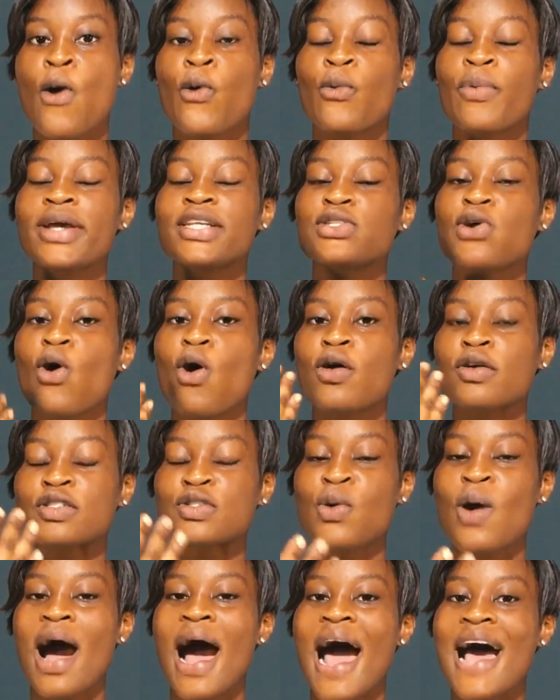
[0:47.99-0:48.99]
which
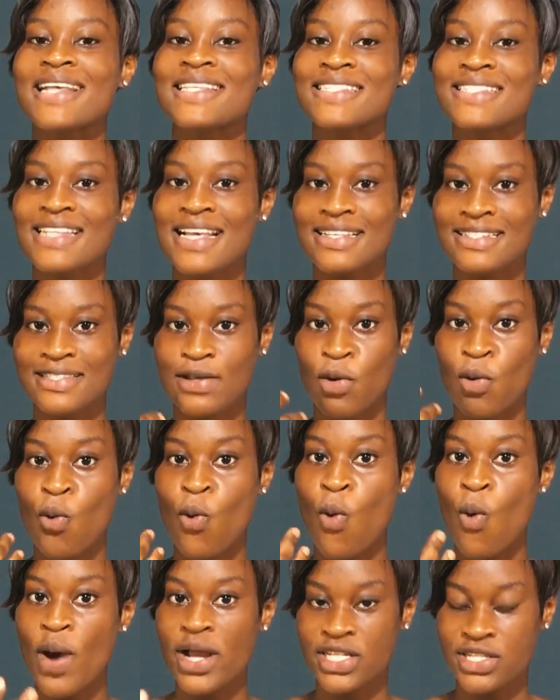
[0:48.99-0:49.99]
also answers the
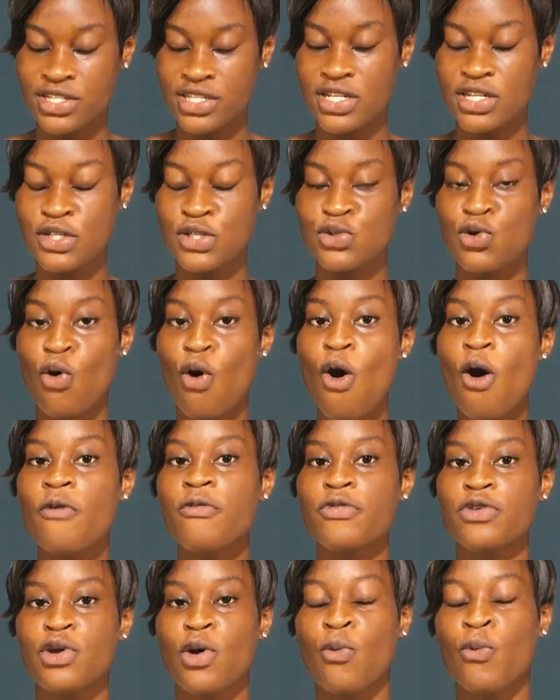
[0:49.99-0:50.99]
questions
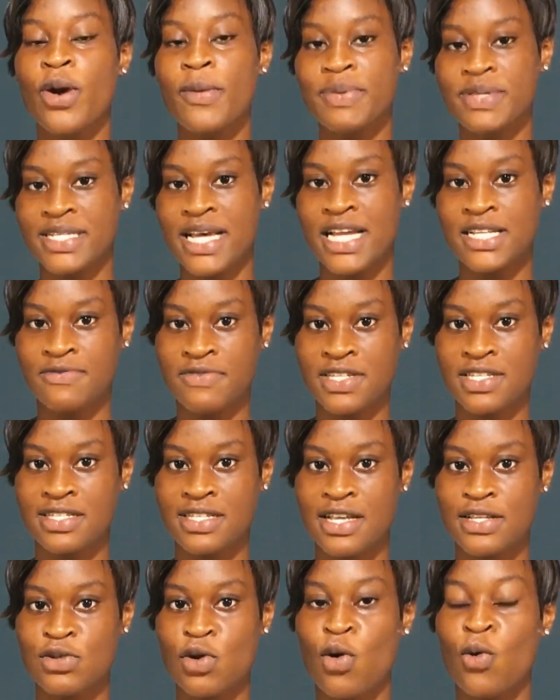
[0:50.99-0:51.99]
of your website
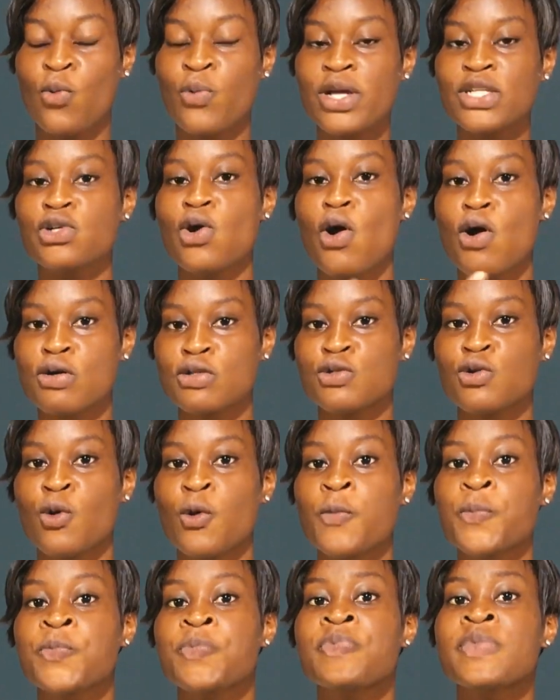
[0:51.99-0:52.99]
visitors, or which also